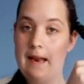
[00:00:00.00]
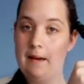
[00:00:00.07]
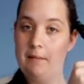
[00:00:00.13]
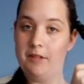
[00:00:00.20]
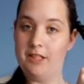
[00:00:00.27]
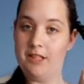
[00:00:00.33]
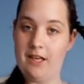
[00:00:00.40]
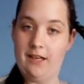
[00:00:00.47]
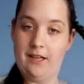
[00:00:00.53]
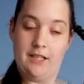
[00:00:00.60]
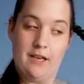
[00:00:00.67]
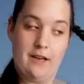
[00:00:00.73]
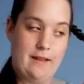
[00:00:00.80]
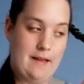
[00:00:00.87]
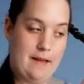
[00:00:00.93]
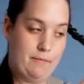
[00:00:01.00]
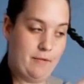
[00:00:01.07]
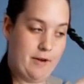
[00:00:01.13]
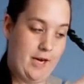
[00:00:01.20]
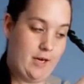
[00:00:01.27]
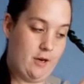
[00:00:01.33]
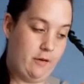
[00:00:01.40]
And I'm just going to tie that
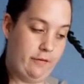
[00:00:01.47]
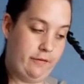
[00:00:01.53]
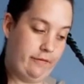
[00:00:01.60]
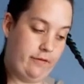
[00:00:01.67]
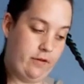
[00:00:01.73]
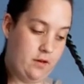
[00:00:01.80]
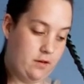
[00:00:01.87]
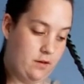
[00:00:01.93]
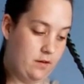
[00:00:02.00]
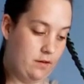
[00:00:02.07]
braid off